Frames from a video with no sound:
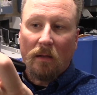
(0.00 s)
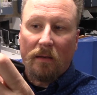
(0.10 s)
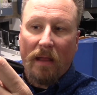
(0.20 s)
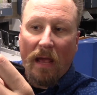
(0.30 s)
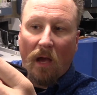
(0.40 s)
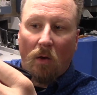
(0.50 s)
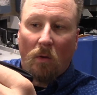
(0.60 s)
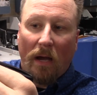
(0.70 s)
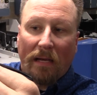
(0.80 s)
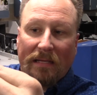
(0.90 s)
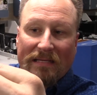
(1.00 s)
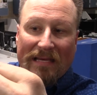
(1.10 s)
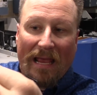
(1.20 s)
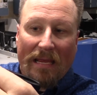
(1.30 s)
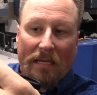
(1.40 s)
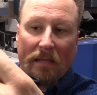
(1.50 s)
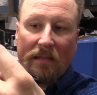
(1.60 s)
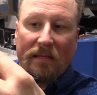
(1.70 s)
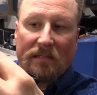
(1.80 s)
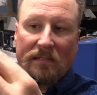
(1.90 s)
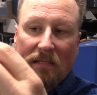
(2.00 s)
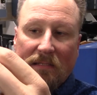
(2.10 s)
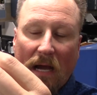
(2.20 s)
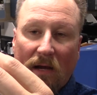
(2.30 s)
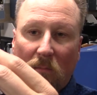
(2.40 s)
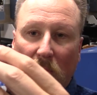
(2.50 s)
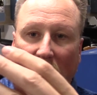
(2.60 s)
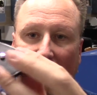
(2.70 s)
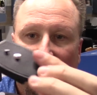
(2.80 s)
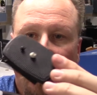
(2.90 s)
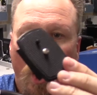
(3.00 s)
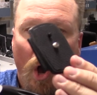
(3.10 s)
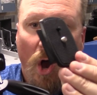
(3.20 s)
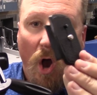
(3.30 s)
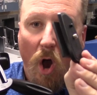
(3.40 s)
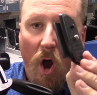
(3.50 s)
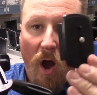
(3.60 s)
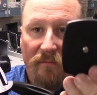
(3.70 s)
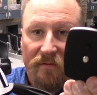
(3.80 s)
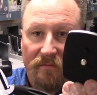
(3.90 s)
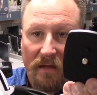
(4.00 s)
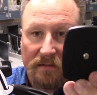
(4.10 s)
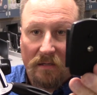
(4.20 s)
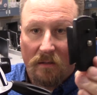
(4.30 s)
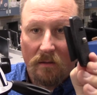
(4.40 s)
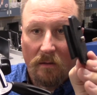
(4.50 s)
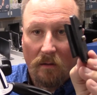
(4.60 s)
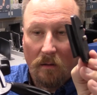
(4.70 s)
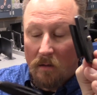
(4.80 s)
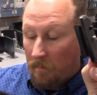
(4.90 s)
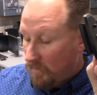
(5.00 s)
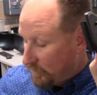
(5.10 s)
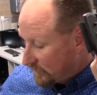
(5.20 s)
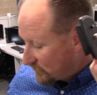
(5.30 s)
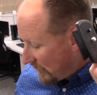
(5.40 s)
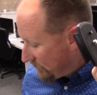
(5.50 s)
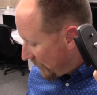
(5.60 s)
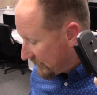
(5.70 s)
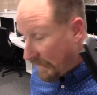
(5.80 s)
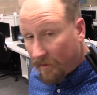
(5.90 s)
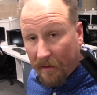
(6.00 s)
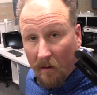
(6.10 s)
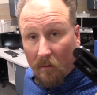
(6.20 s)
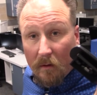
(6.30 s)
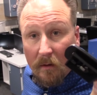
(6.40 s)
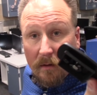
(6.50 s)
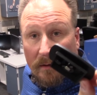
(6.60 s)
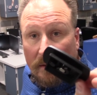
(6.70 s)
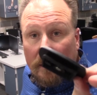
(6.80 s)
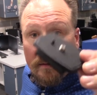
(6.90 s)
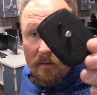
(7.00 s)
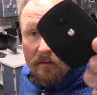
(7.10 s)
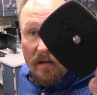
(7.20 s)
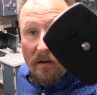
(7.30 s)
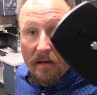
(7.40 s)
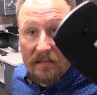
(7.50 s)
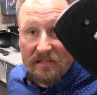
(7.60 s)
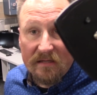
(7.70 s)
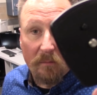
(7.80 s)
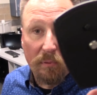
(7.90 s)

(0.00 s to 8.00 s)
now I can take this entire plate off of it. I'm going to put the tripod down now. Now I can see the